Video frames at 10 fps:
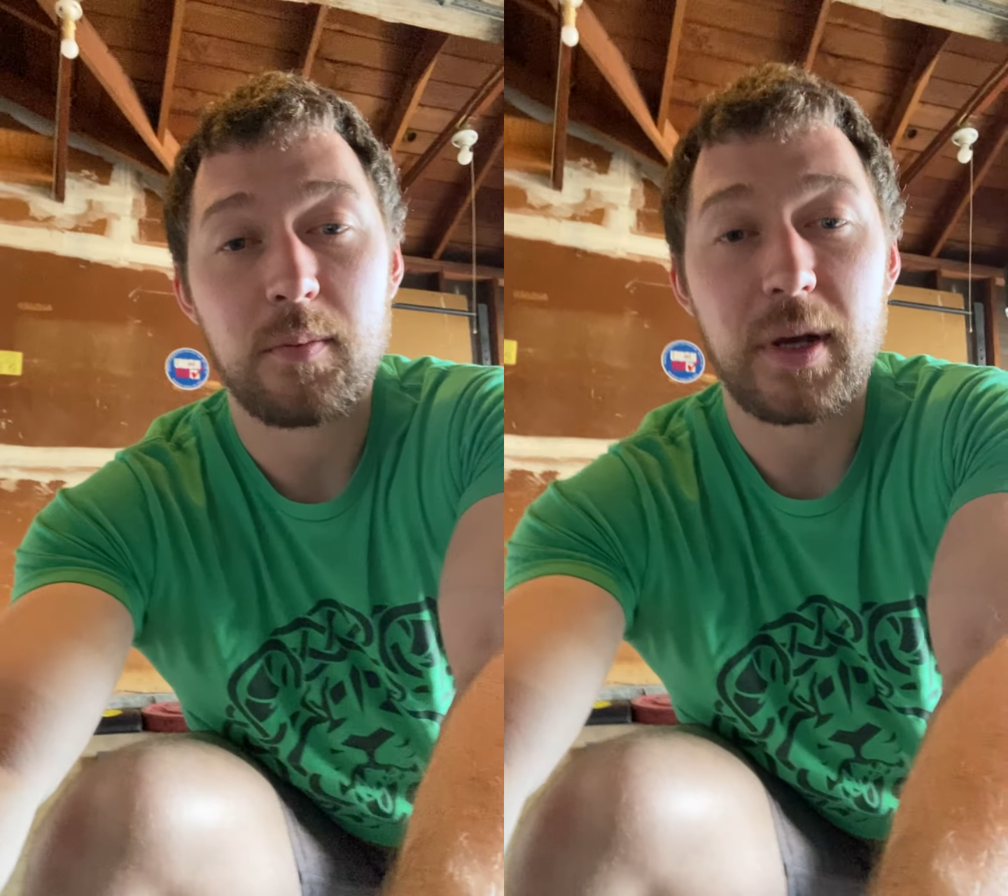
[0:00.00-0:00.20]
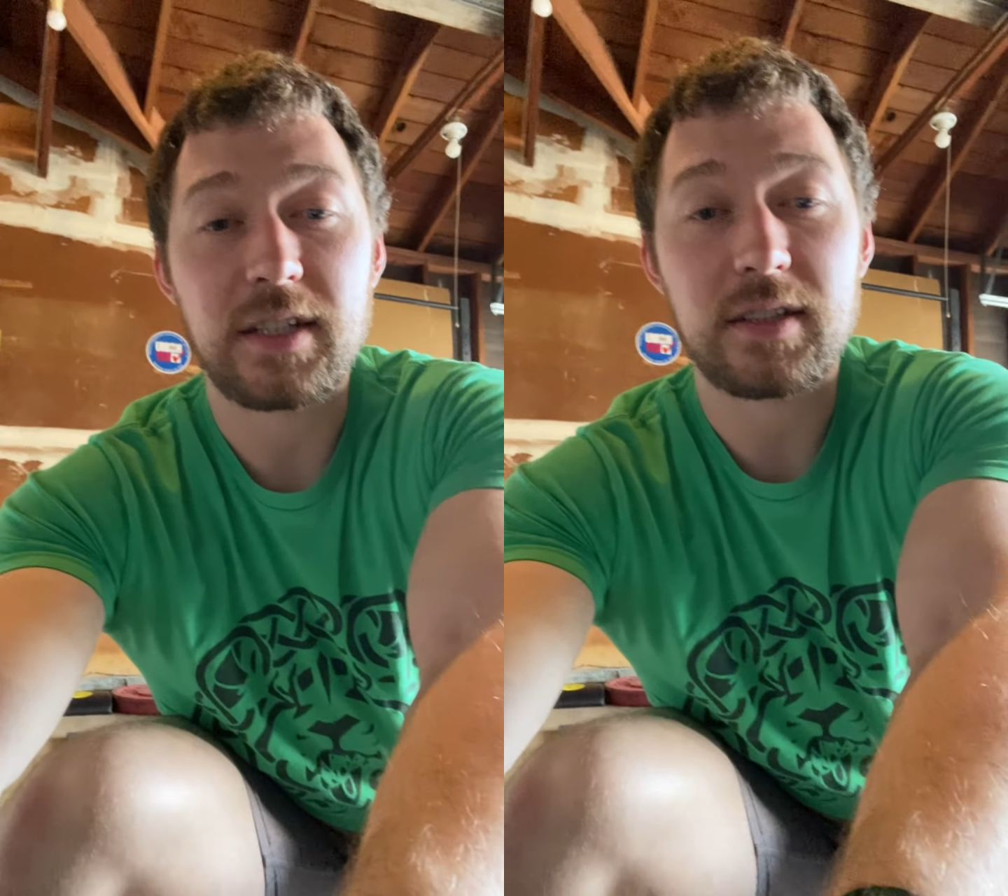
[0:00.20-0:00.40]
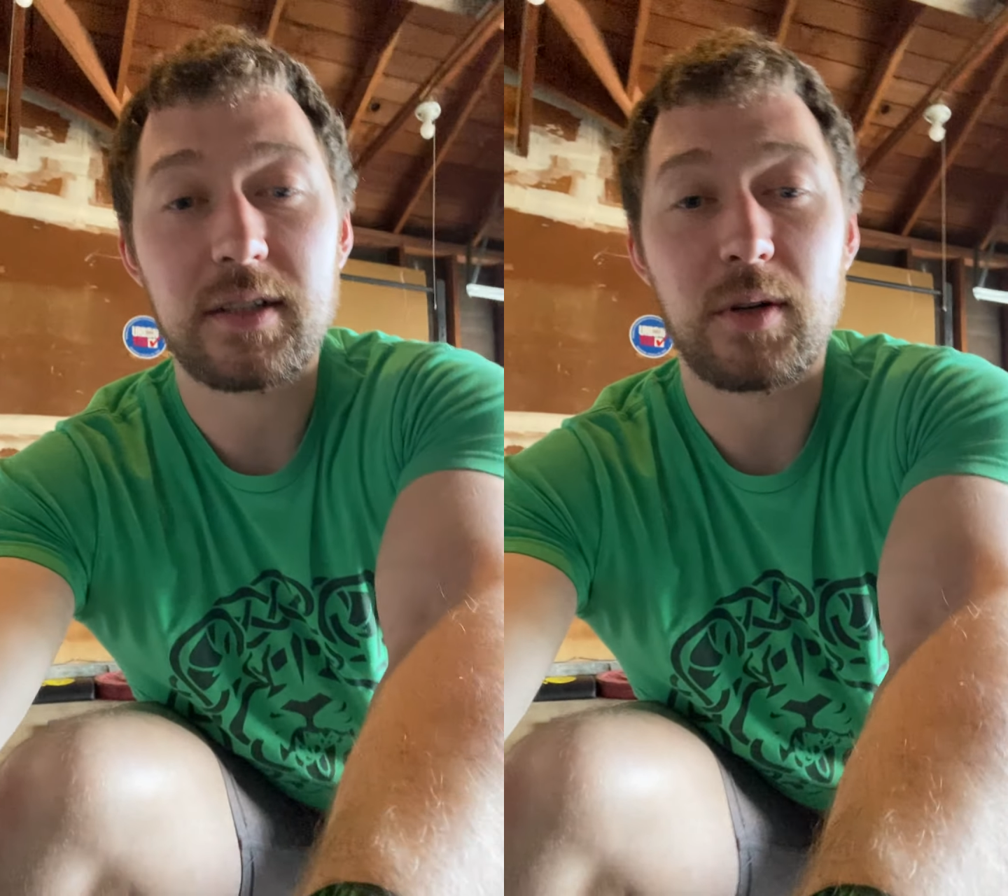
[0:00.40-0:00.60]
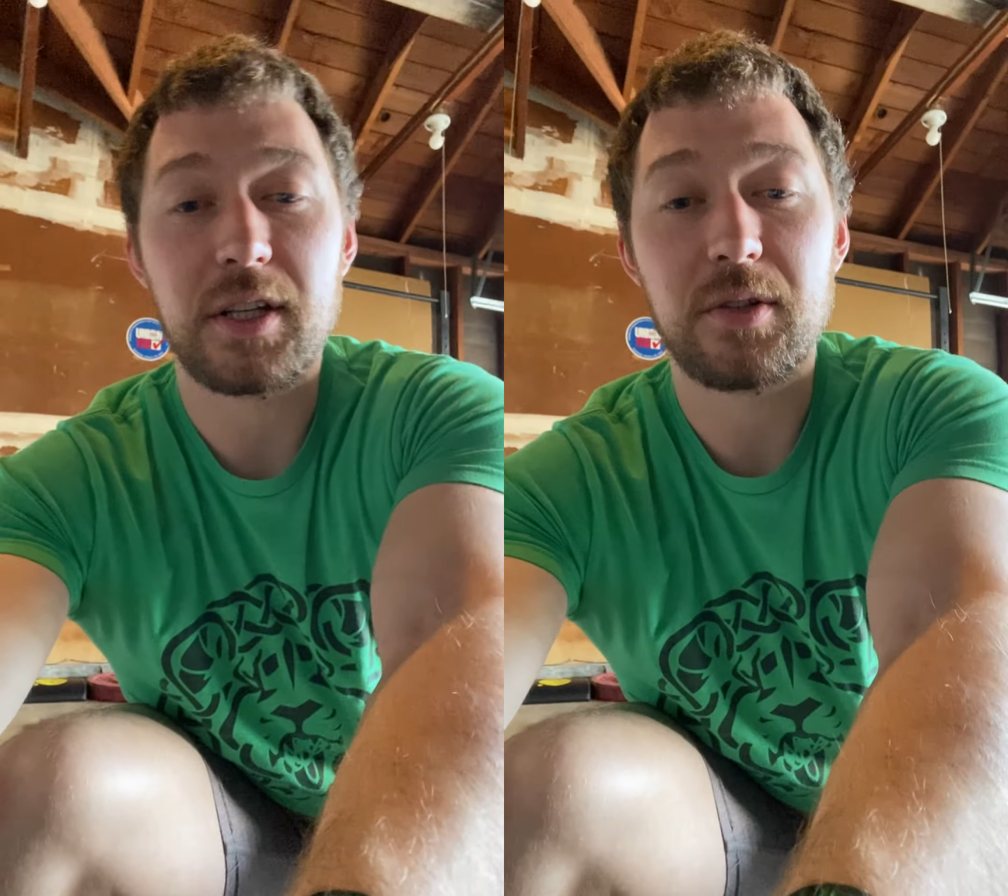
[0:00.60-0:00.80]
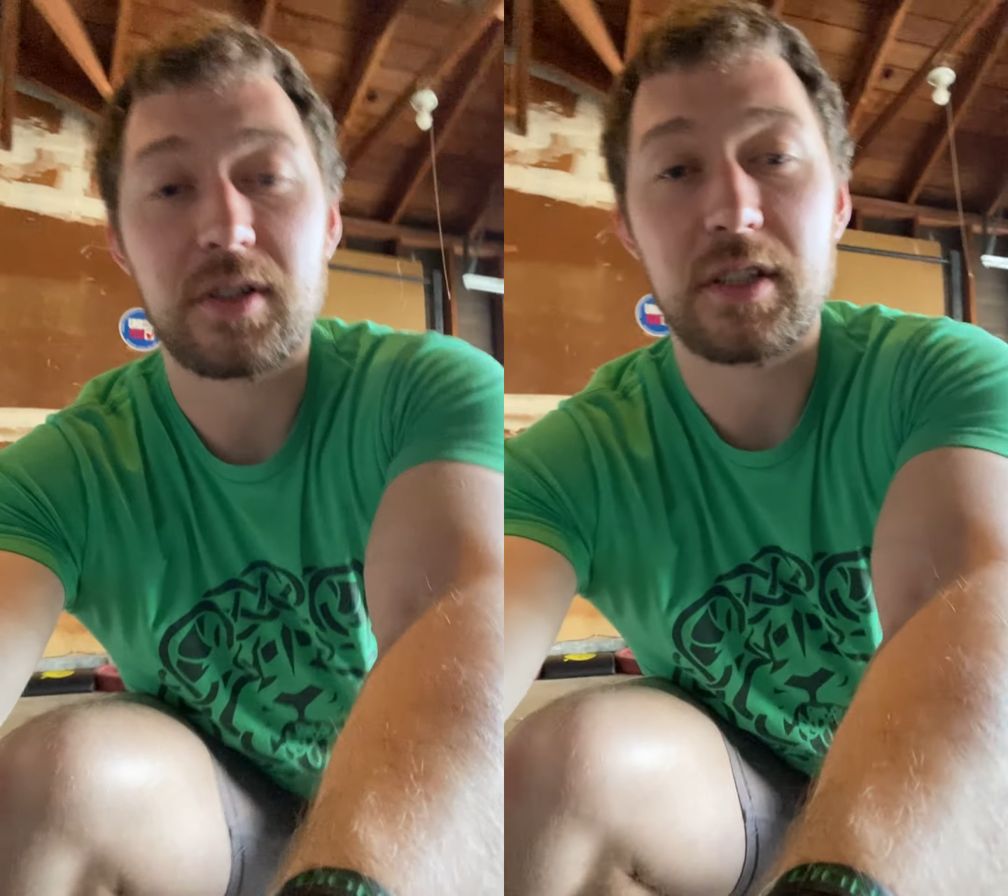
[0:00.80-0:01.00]
basically what
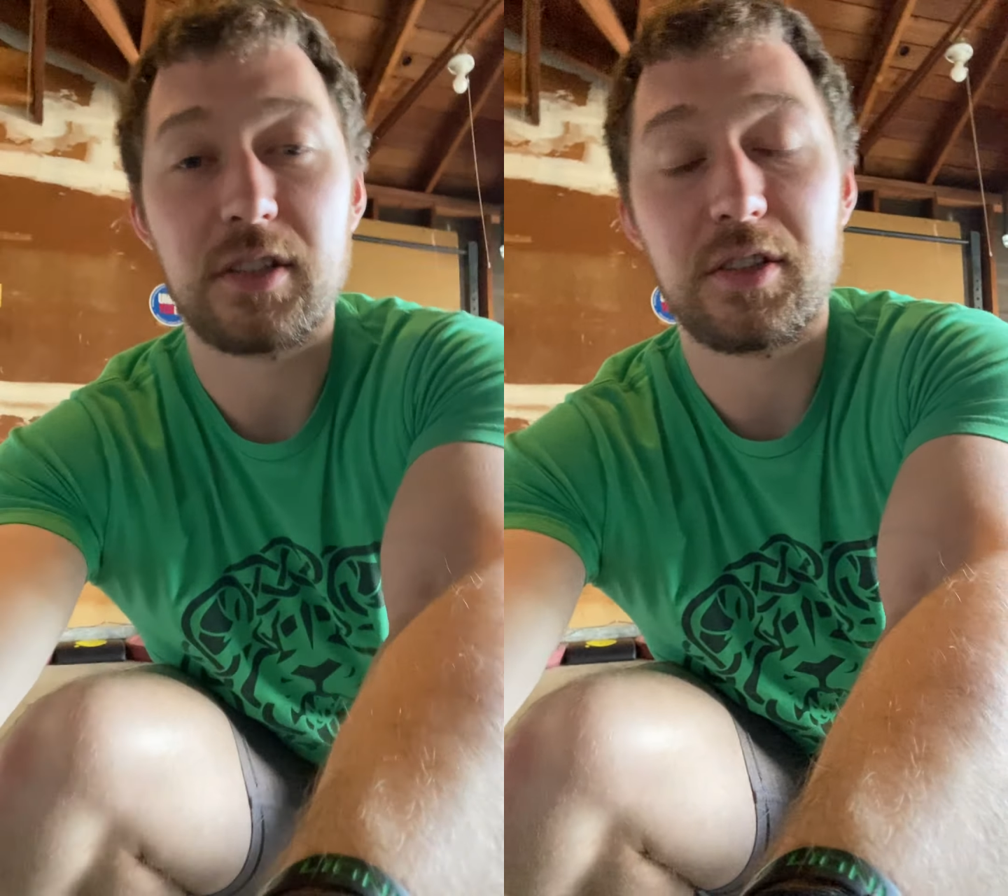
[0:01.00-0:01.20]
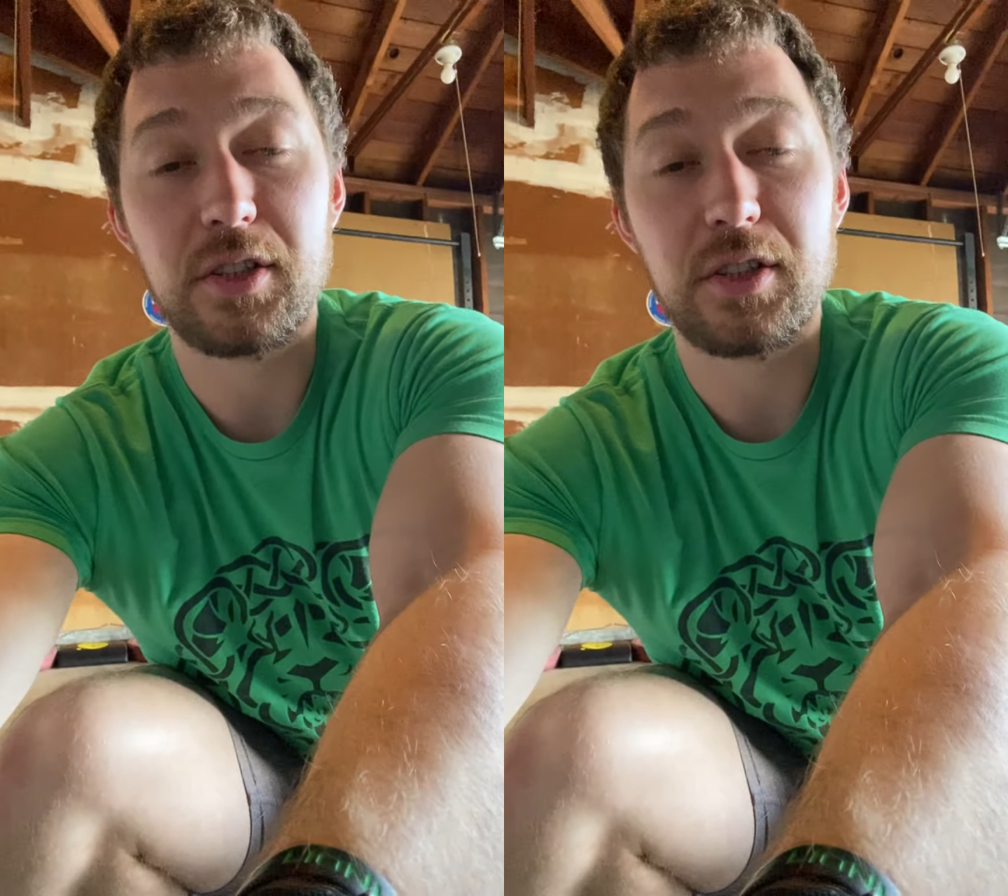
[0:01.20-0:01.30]
you could